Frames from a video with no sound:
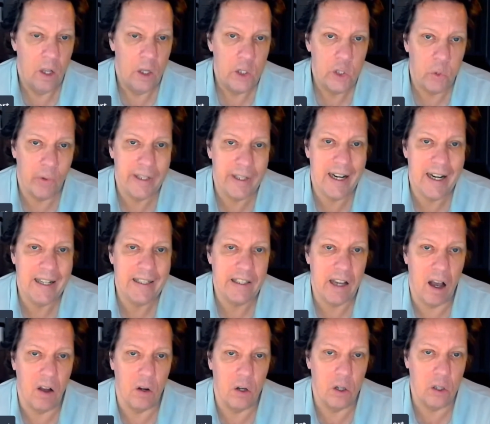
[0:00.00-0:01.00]

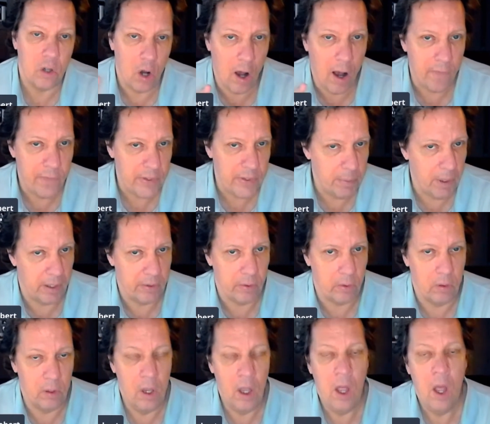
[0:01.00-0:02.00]
$28 coffee
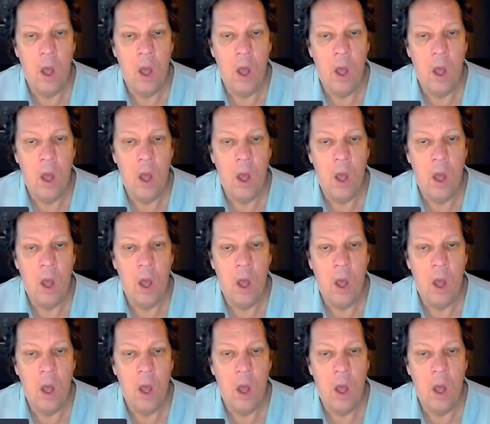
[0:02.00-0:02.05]
bundle?